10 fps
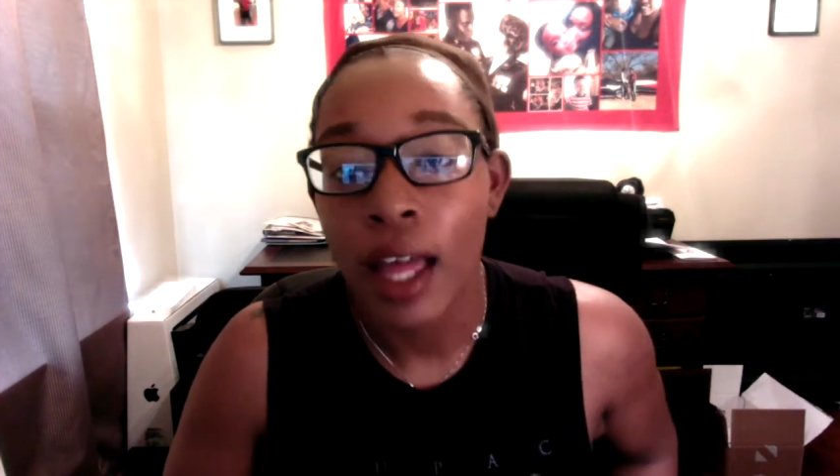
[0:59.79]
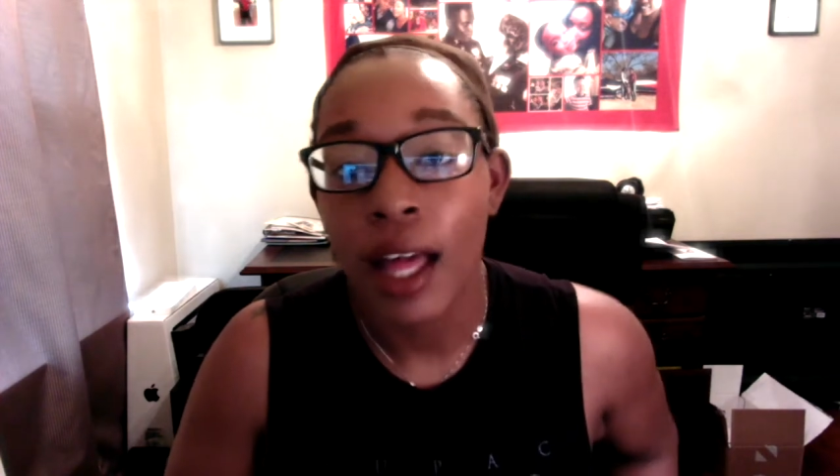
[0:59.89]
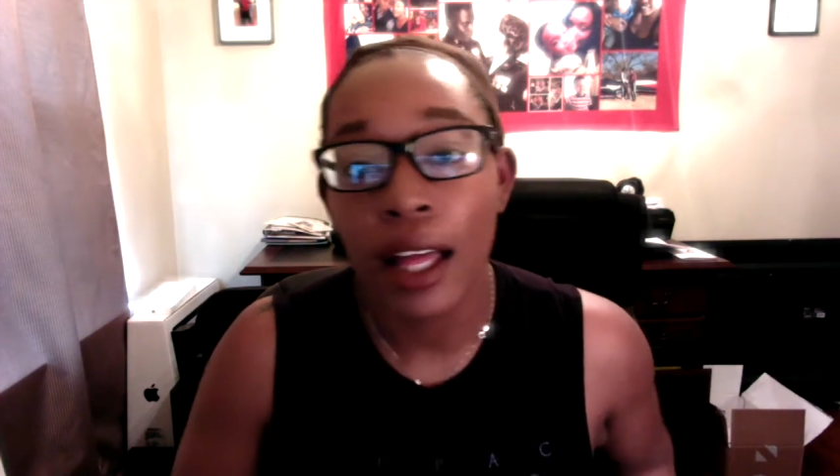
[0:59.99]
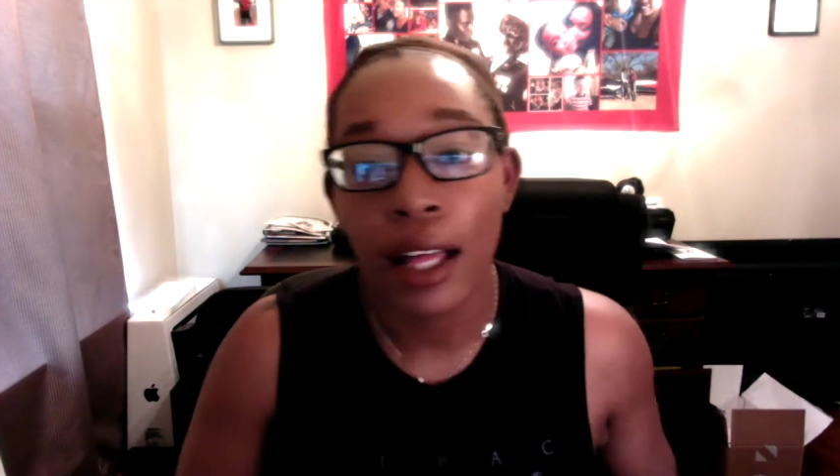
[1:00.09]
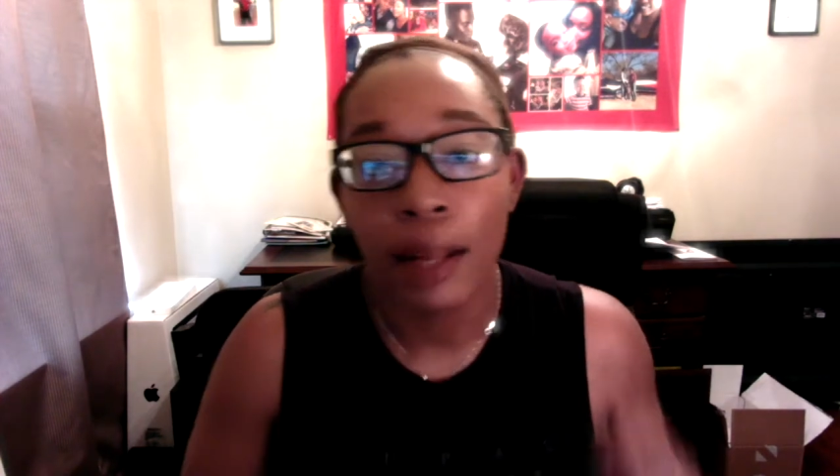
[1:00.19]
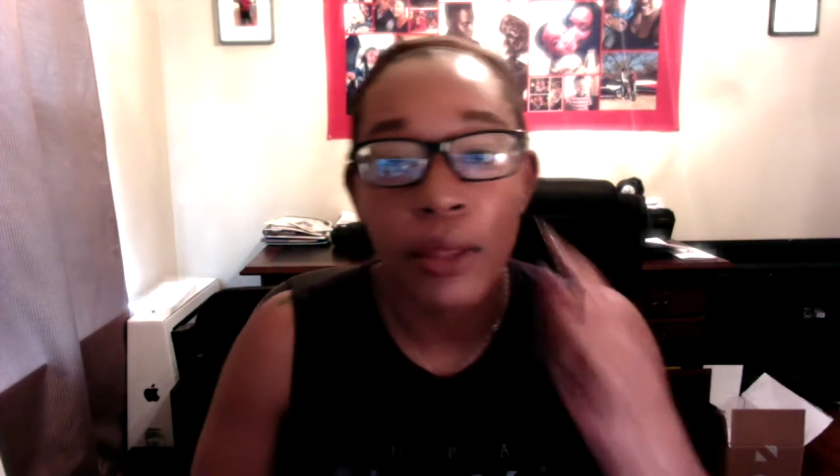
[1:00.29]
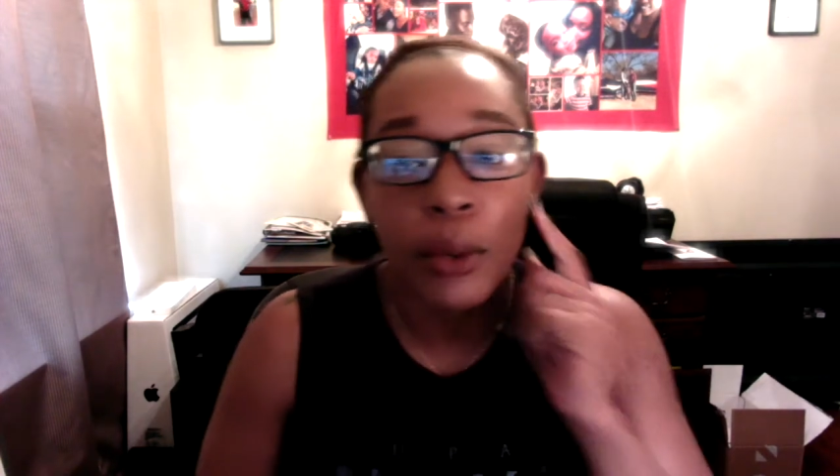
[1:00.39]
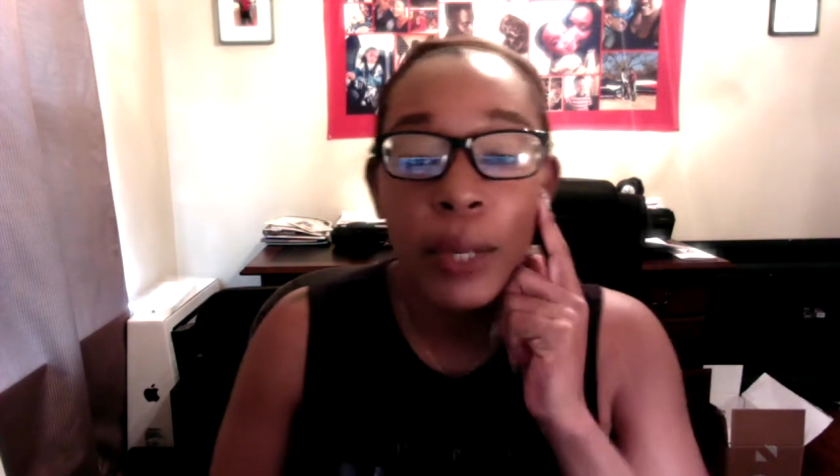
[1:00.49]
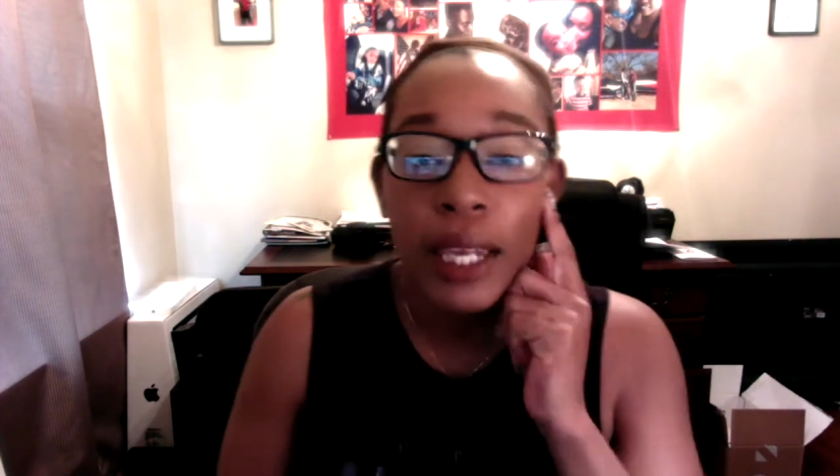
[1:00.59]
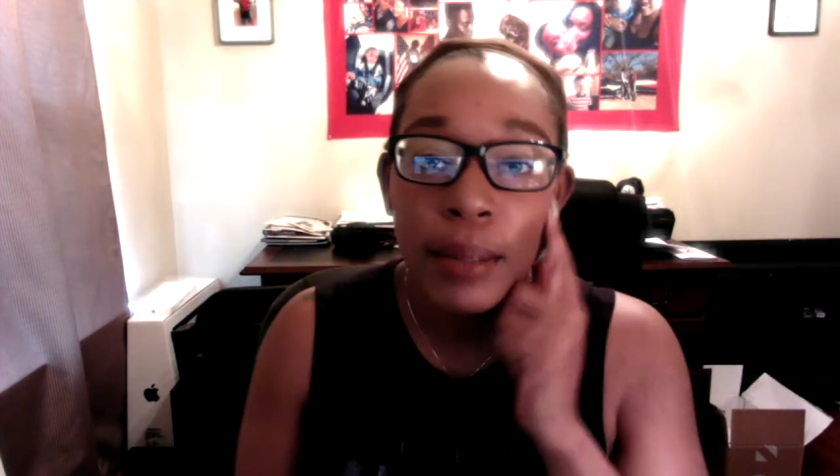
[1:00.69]
The
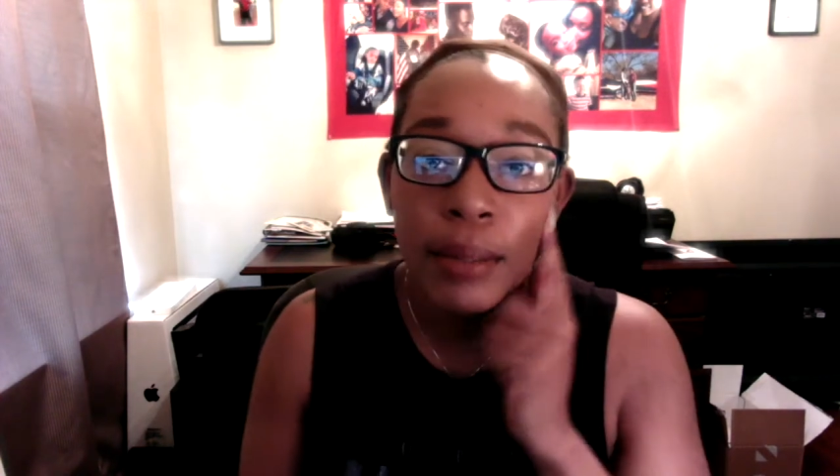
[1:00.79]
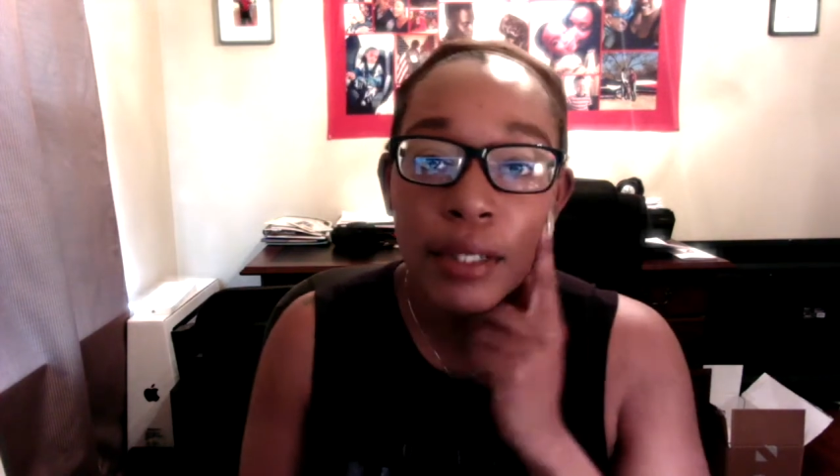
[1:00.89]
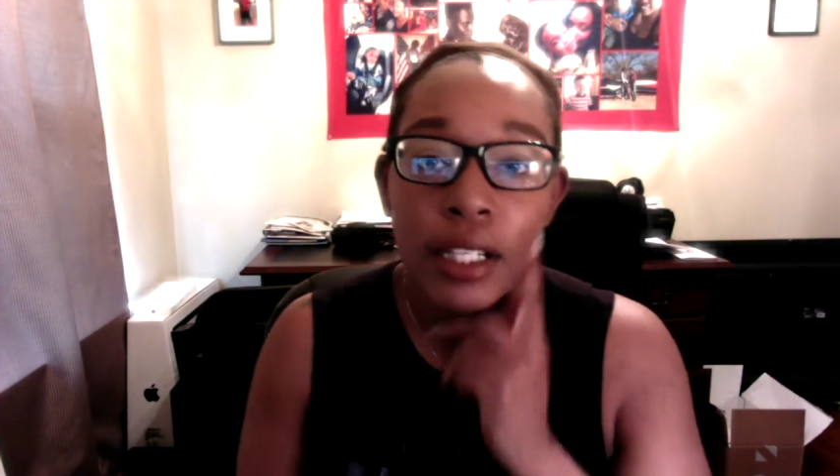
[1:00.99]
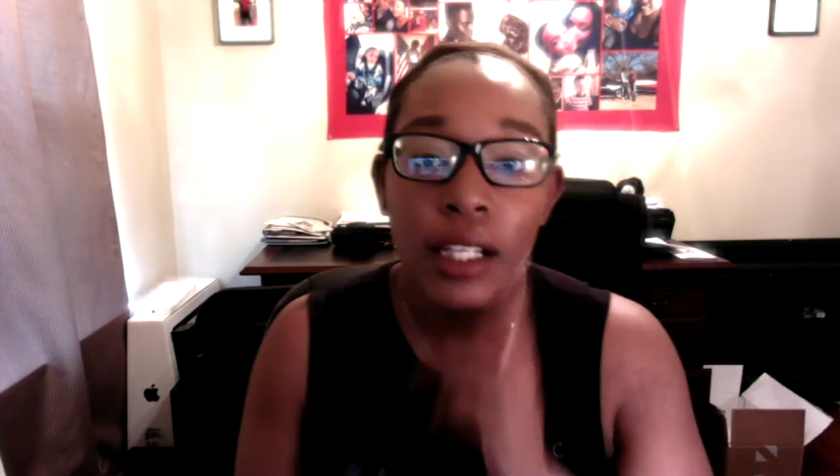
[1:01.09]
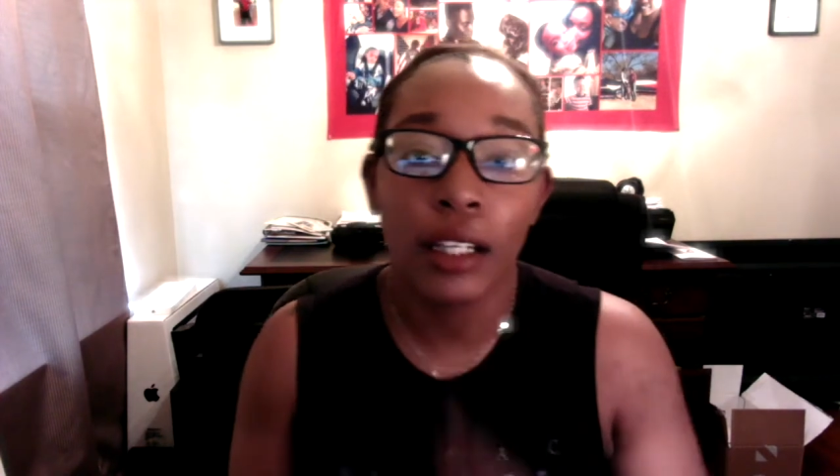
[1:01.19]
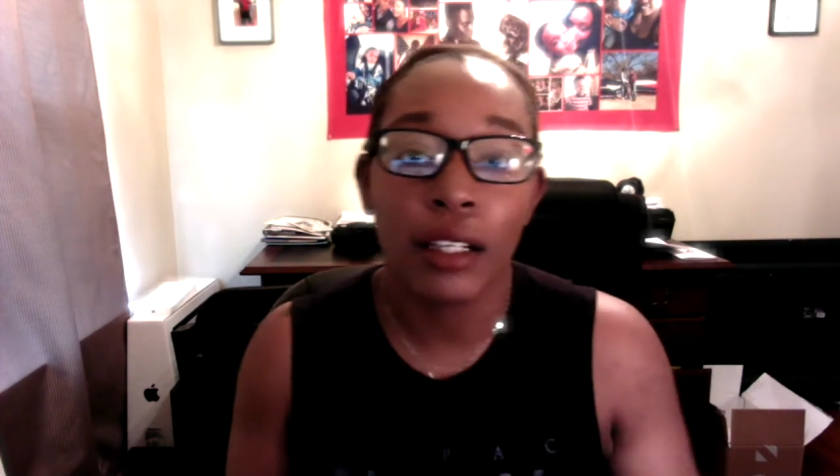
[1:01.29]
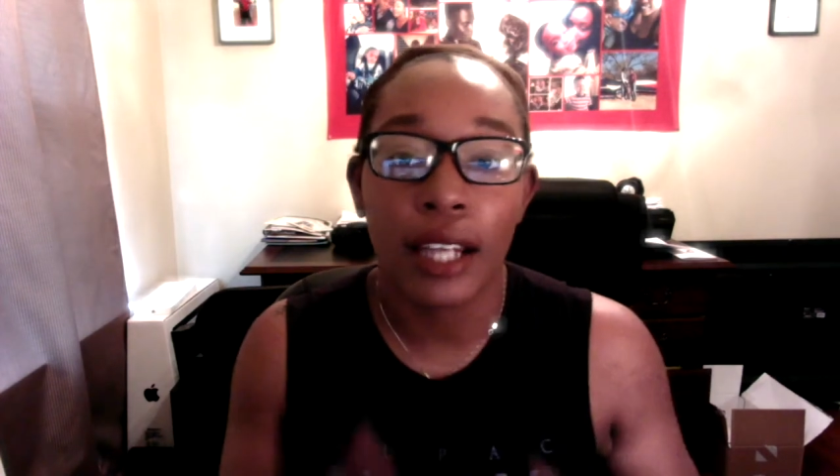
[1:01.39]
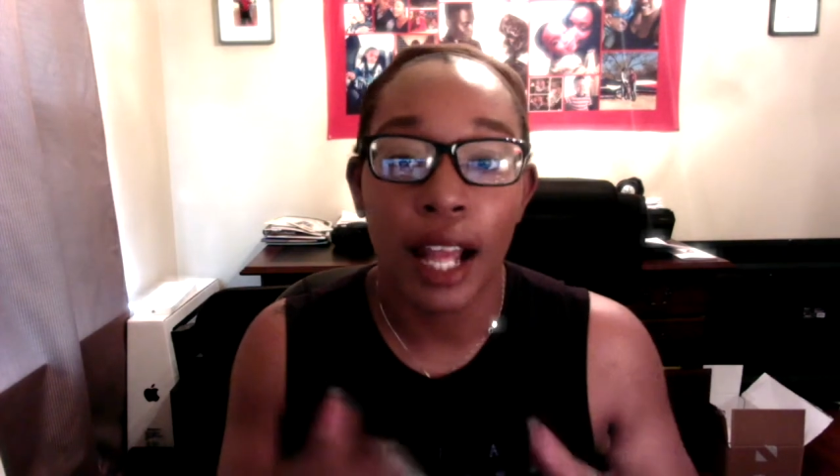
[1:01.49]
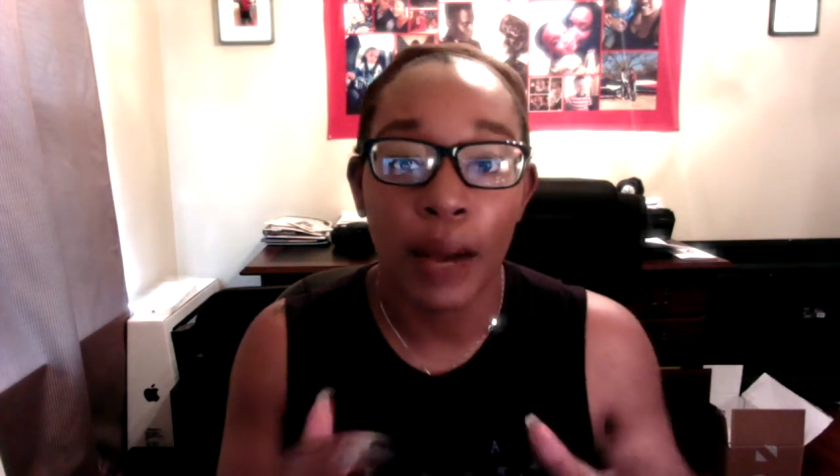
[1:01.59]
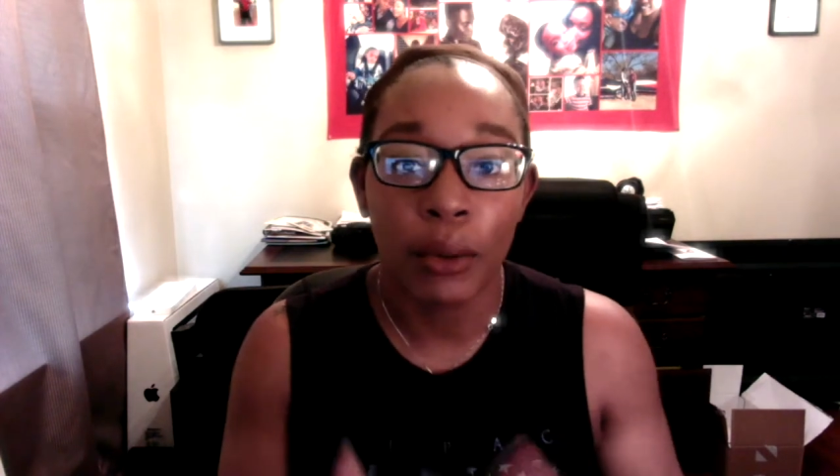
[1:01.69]
wig in particular that
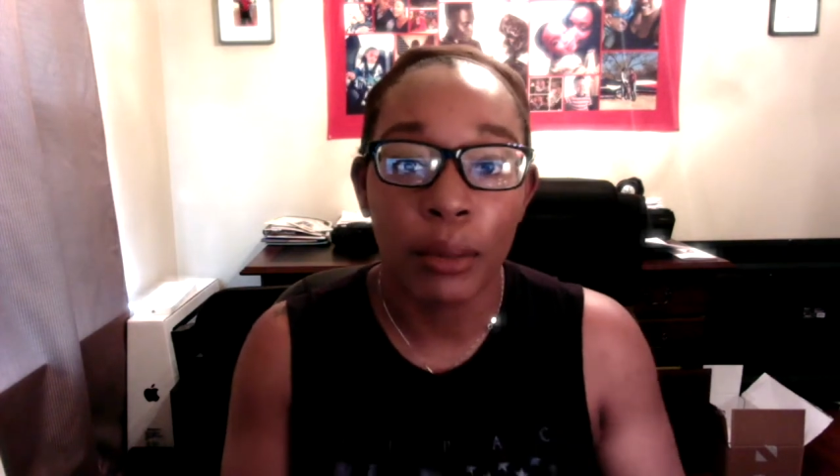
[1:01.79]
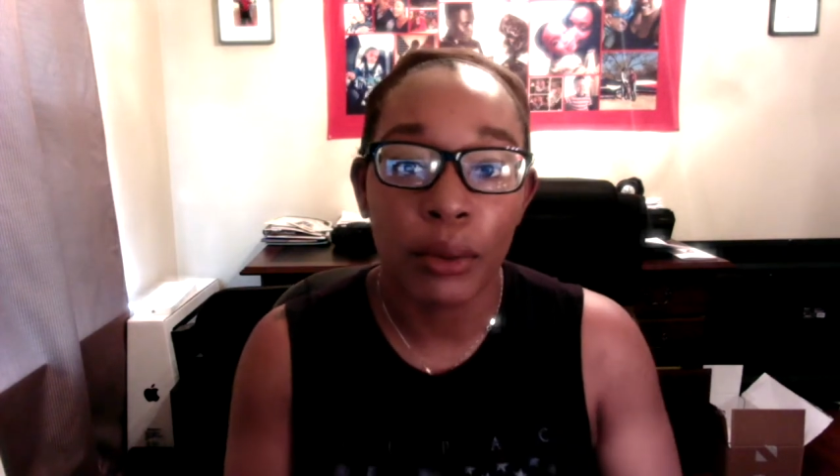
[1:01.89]
I will be